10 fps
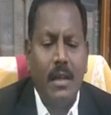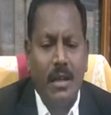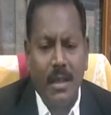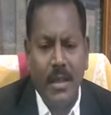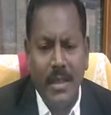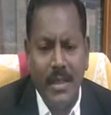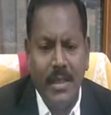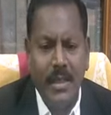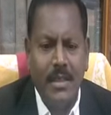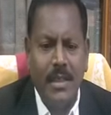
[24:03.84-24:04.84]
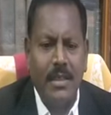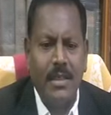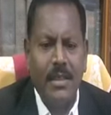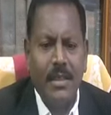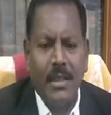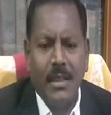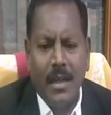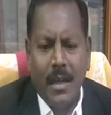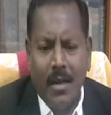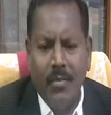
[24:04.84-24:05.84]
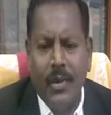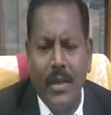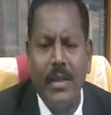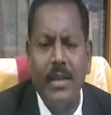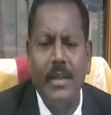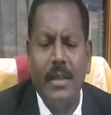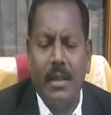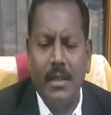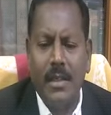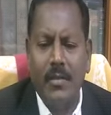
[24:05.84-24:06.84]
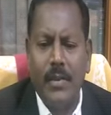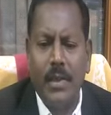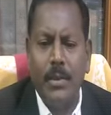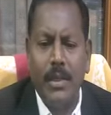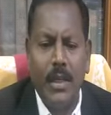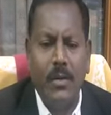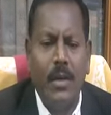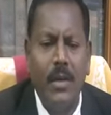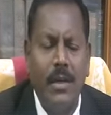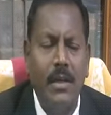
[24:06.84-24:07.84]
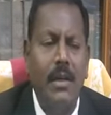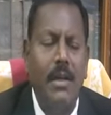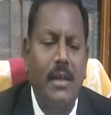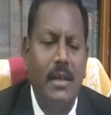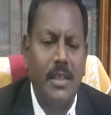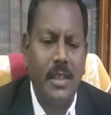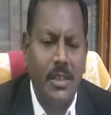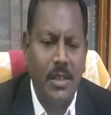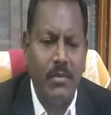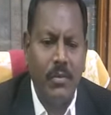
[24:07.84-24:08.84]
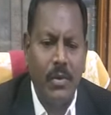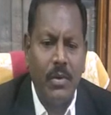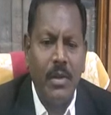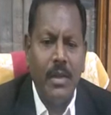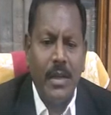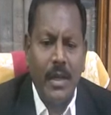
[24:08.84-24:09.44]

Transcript: are the instances of furthering the concept of equality under Article 16.4